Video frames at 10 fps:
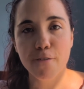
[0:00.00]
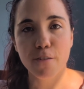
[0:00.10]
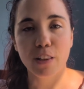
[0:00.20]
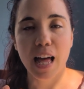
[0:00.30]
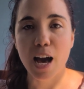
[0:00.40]

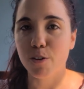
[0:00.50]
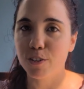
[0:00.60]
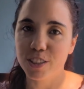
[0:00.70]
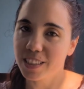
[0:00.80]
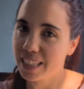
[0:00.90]

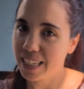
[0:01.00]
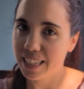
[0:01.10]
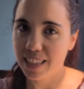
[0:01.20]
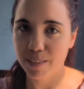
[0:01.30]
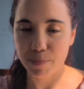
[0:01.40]
flowery
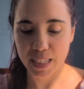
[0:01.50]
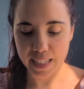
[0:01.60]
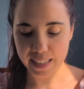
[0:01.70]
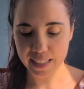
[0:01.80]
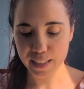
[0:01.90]

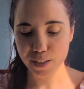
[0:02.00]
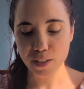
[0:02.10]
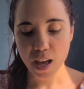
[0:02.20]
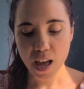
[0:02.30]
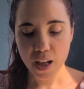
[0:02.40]
because it's
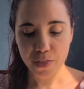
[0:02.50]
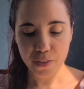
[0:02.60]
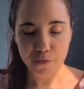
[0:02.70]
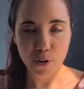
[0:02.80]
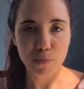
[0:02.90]

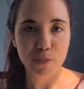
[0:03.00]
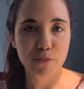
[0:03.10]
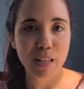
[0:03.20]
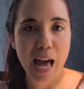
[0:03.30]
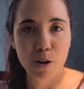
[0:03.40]
from the
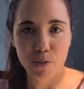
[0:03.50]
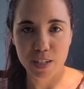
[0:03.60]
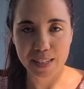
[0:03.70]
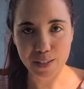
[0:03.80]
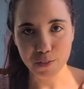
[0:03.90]

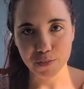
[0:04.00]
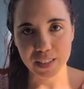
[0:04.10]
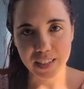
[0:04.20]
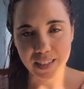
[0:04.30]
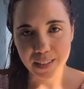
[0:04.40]
flowers of
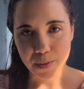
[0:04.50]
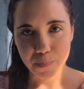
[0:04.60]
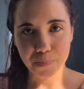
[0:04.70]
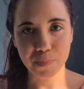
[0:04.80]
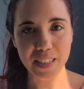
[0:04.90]
the
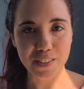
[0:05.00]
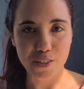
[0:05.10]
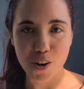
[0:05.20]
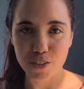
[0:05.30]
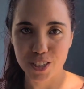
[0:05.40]
bitter
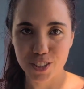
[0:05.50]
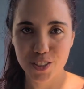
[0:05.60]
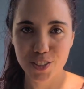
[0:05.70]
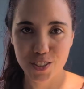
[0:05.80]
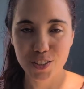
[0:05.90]
orange
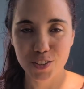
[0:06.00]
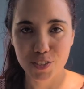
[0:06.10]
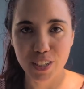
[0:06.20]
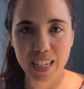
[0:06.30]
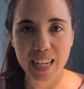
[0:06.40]

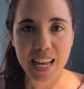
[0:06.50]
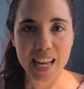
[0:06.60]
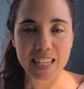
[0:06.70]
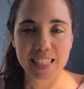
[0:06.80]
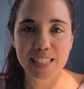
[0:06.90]
tree.
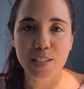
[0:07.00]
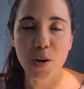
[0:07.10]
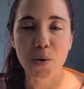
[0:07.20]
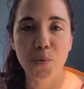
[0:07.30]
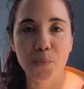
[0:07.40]

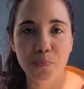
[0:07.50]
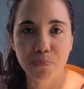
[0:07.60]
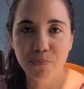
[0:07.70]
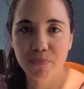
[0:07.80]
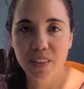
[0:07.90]
So
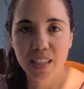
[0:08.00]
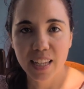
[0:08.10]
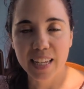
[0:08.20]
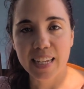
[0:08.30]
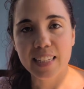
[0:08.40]

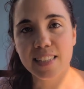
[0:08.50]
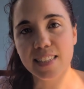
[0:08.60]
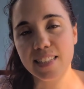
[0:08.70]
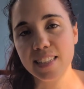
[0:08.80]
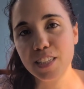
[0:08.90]
it's a
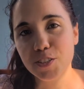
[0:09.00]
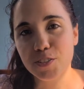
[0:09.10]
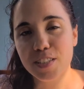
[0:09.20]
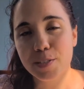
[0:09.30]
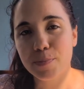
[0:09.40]

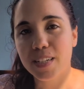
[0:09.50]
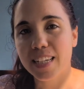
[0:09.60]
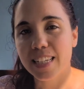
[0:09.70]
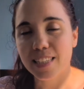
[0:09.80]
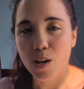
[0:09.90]
citrus, but
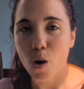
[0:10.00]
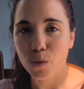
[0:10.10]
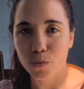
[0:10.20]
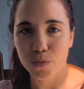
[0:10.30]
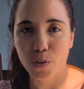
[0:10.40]
it's
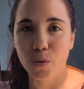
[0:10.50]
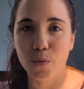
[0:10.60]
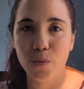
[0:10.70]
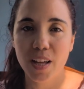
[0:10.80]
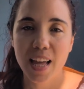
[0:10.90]
also
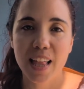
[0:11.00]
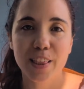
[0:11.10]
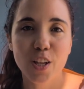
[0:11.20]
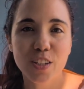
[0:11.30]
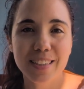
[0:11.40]

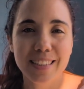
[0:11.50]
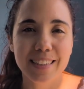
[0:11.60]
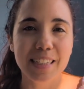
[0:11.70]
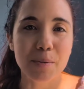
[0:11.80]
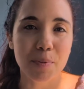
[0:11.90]
not the
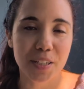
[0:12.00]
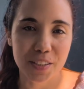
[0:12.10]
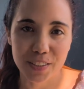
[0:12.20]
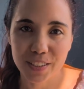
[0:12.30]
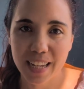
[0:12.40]

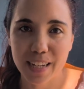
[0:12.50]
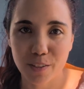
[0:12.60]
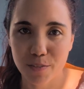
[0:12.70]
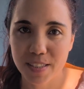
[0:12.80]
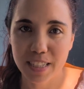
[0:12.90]
typical kind
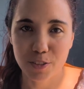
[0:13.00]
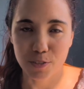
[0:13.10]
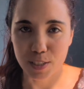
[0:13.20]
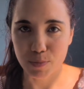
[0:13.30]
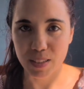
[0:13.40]
of
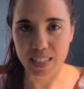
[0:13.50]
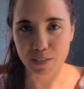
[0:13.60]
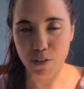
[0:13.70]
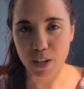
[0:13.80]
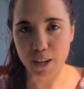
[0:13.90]
citrus with this
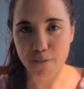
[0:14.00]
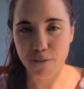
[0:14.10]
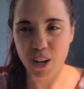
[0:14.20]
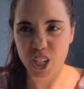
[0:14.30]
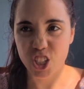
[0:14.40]
very
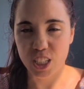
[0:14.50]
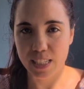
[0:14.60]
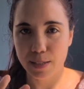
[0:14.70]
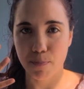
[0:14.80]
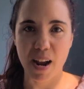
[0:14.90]
fresh and
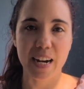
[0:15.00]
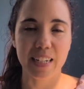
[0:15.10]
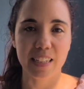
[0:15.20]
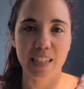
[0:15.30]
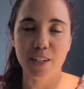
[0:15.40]

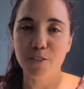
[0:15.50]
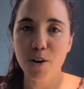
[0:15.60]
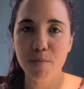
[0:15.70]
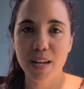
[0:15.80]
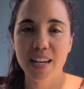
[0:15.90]
sparkling
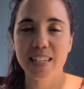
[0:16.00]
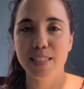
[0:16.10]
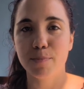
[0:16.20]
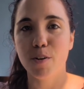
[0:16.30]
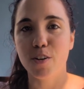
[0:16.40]
aroma. It's
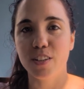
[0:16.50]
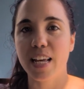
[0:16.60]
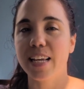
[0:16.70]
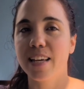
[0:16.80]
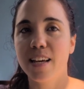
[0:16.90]
more
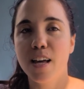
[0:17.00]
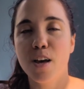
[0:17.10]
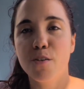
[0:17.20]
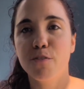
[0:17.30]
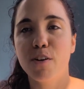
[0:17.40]
like
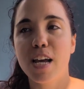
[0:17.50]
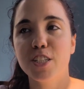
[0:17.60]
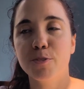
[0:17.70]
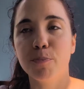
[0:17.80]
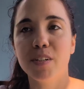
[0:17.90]
fresh
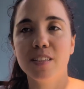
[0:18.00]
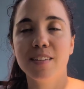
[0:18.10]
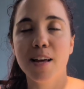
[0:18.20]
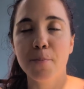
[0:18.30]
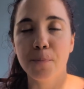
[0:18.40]
but
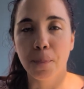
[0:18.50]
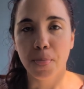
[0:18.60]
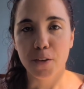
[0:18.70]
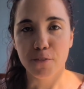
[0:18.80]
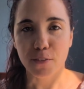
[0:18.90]

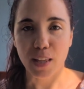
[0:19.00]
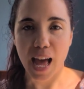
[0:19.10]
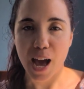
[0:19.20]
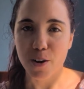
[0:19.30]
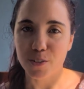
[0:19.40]

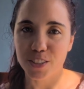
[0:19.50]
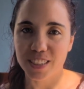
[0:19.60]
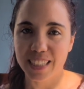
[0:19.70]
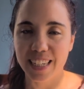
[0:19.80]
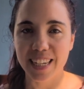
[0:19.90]

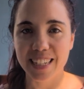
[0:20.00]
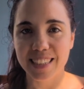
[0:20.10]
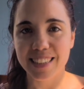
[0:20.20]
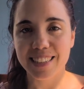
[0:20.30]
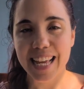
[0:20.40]
flowery and
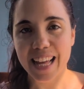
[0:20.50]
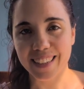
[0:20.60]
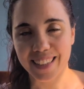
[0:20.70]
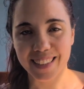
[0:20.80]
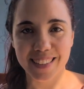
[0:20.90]

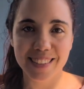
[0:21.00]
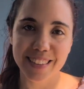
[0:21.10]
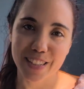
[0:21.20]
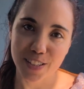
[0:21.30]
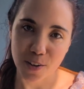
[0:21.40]
delicate
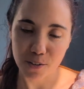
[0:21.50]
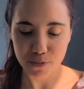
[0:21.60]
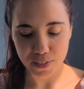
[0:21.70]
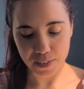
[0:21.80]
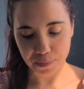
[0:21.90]
and soft.